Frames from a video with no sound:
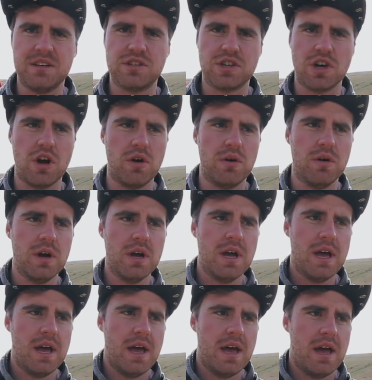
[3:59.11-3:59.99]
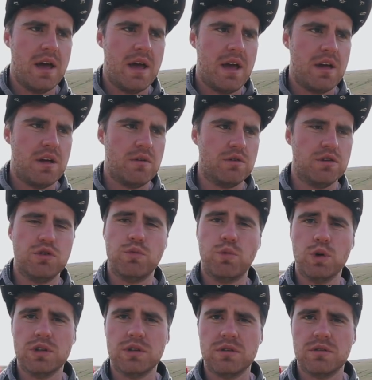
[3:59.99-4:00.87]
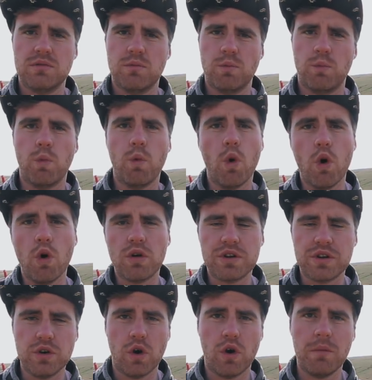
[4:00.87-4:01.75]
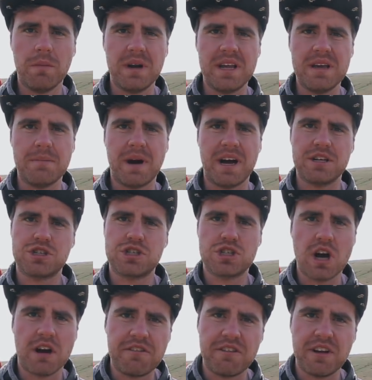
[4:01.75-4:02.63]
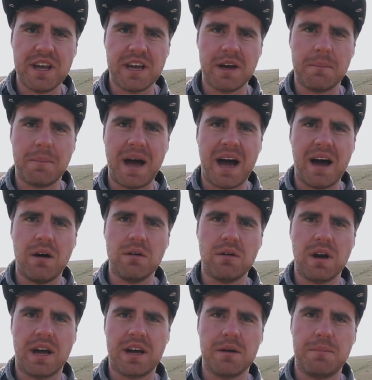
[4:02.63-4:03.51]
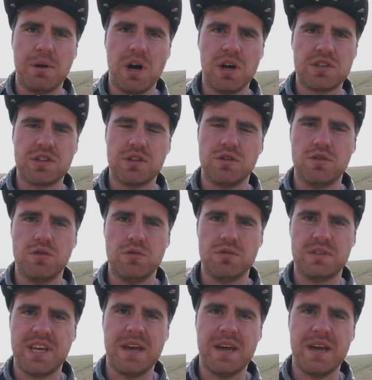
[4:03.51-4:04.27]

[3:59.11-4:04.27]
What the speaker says: So you wouldn't walk normally by shuffling about like a person whose